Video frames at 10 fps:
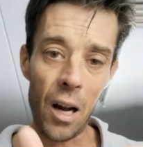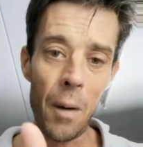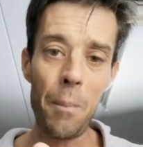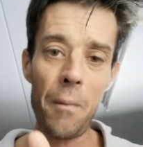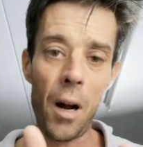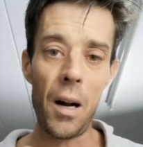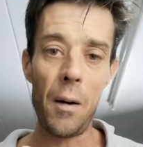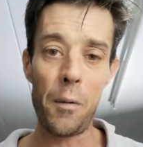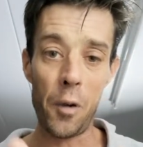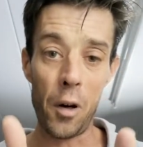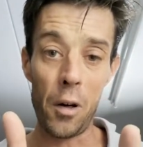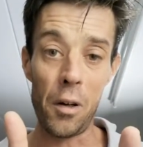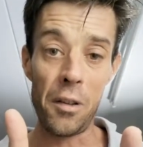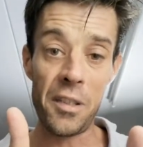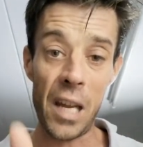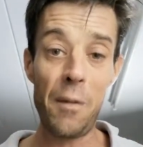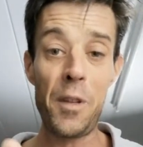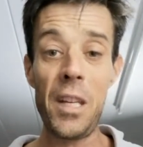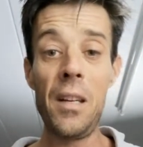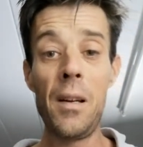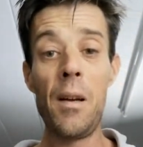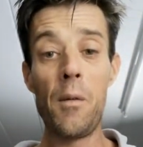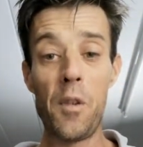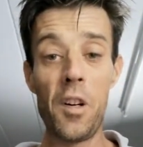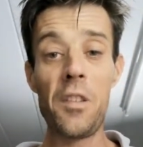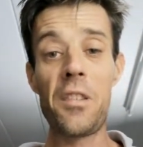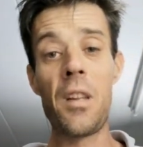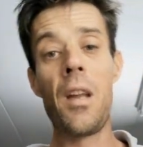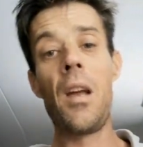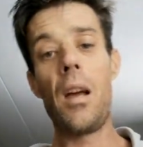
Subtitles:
up for safety first,